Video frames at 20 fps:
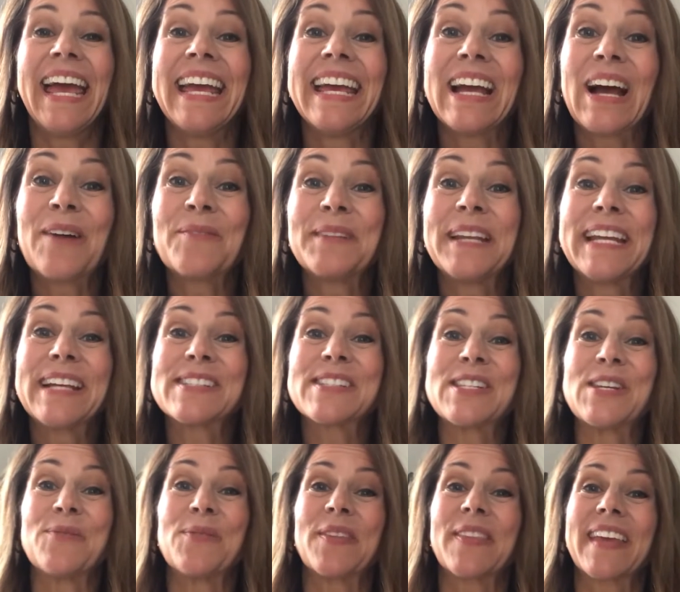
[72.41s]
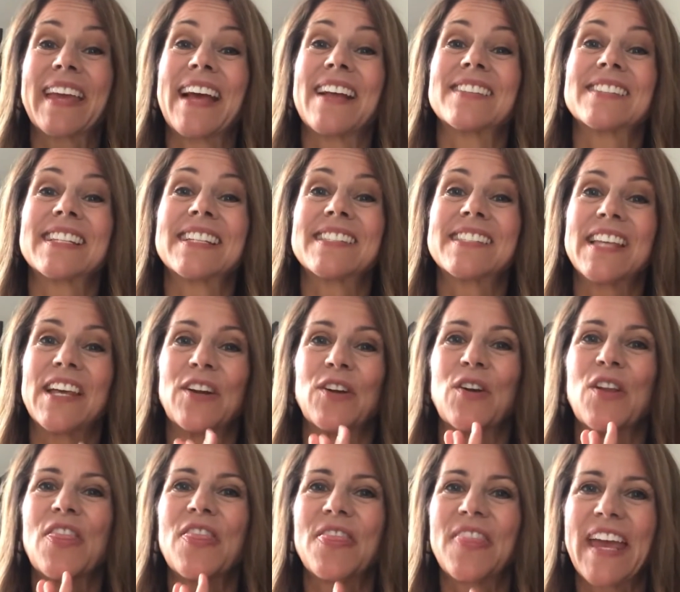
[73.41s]
Hey, I'm Nancy with the Counseling
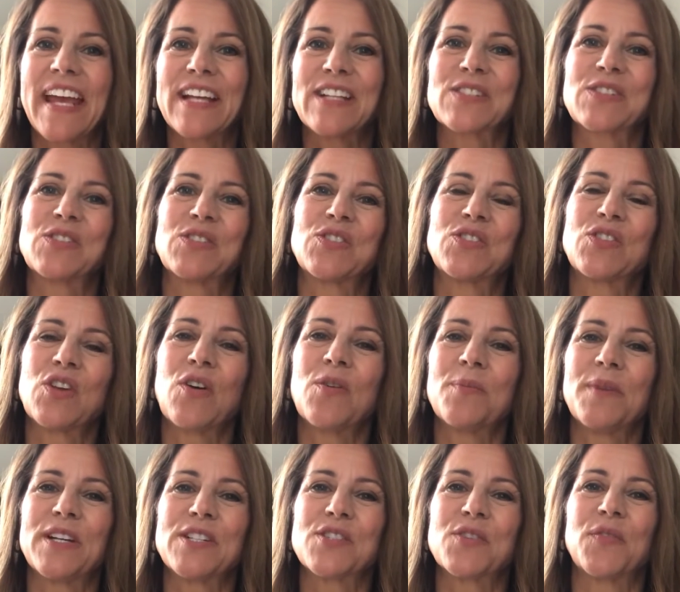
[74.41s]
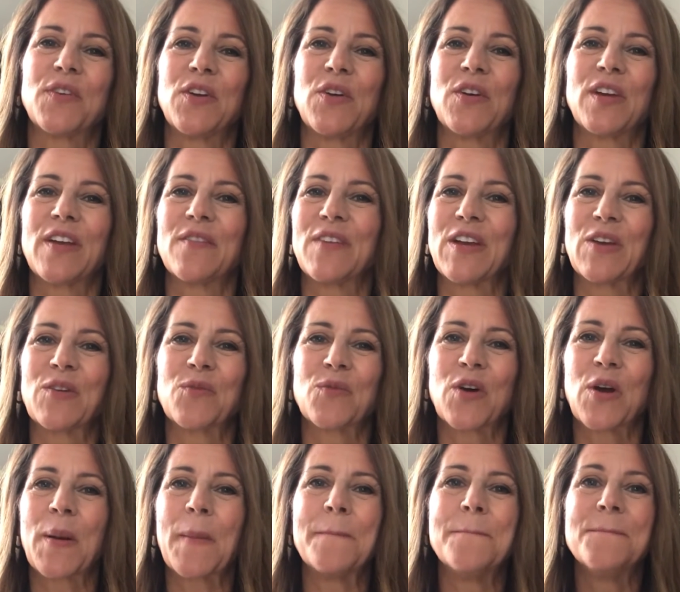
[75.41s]
Center. Thanks so much for your giving.
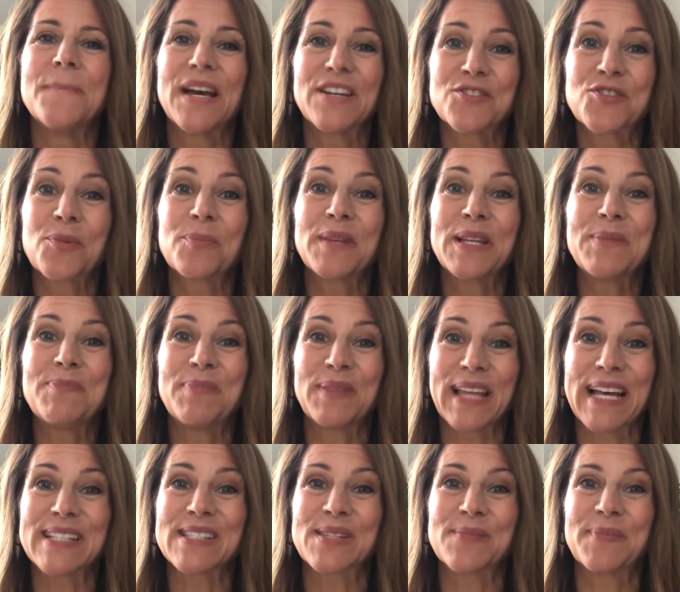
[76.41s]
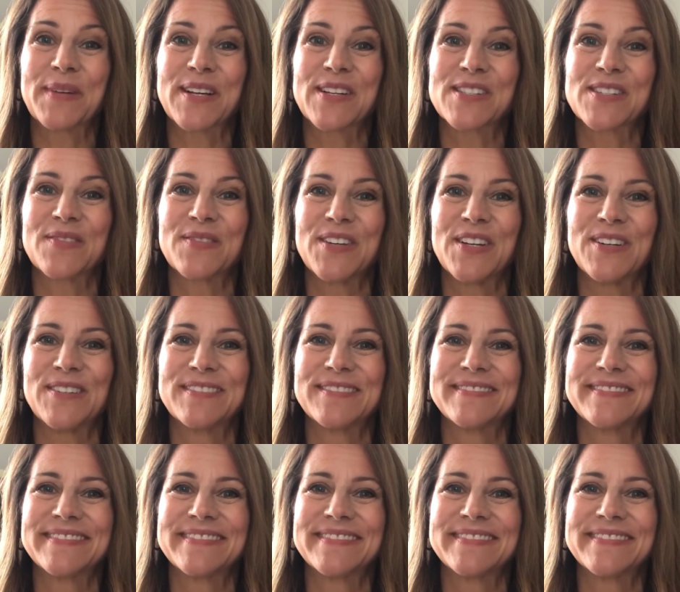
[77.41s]
We're immeasurably blessed because of you.